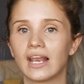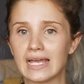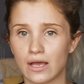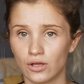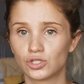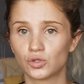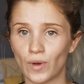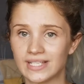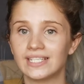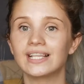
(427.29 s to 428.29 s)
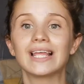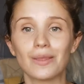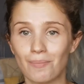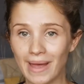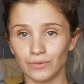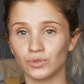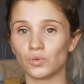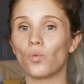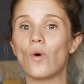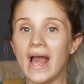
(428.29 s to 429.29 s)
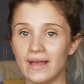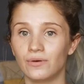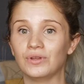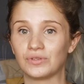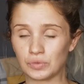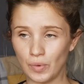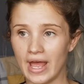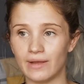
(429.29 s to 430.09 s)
like sweating, like the bed was wet with sweat.